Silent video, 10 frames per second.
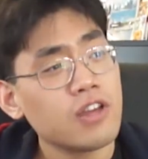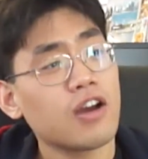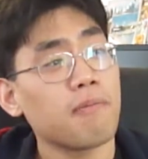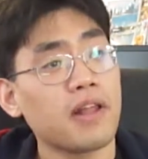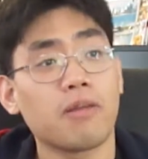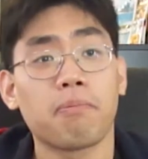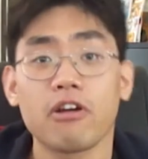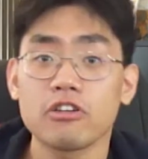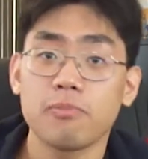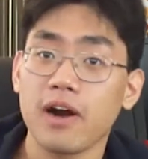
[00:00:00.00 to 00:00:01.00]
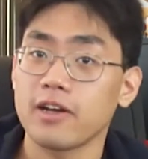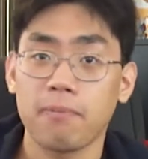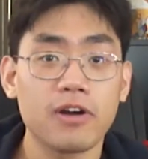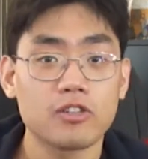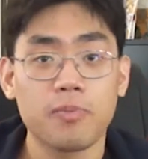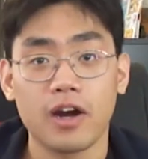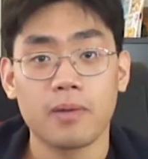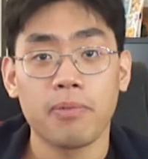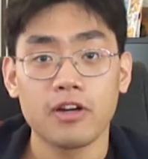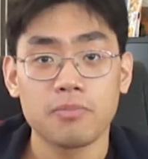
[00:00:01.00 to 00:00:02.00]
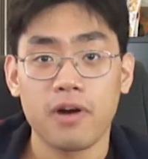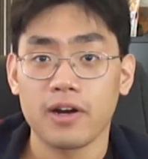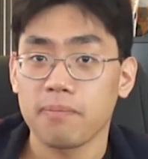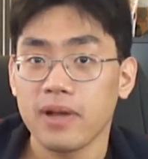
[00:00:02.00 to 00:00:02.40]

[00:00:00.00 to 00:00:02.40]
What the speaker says: talking about the Purge party, Purge party, Purge party,